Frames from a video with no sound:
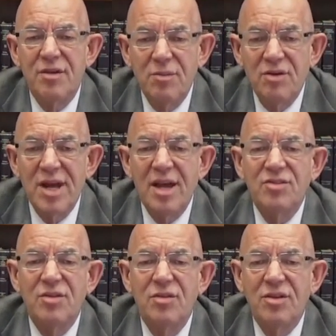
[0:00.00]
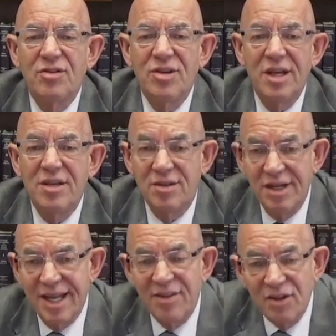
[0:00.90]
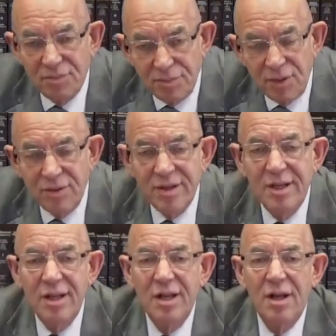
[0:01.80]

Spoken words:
from your tax deferred exchange, again this boot?